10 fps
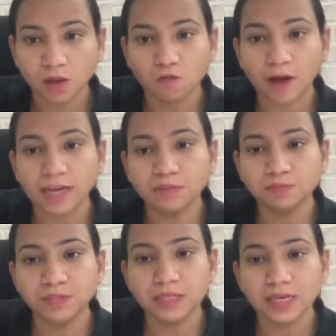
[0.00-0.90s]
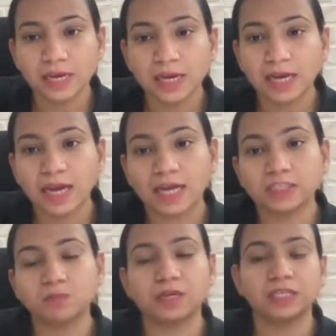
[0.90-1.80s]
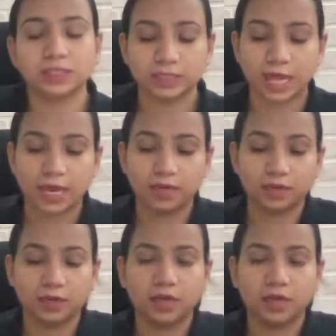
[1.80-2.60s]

YBX minus ion.